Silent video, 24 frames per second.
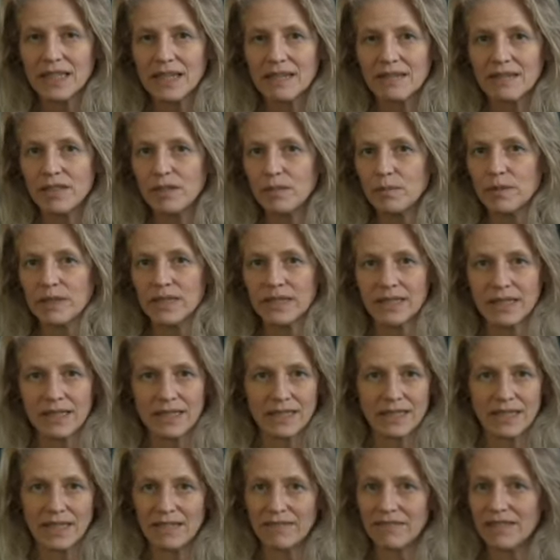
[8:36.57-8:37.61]
and you bring in the
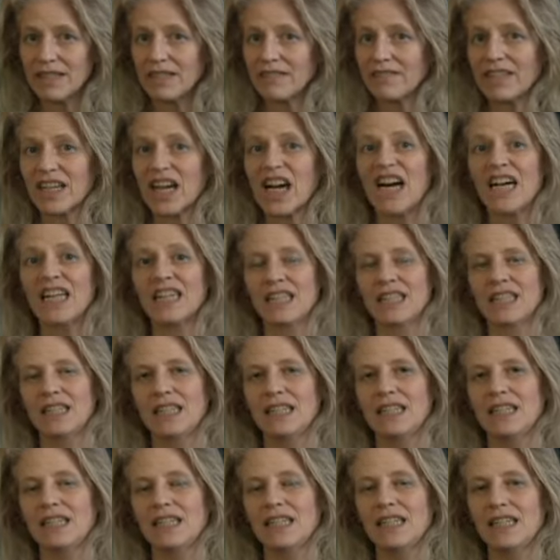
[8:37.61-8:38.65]
deva of cotton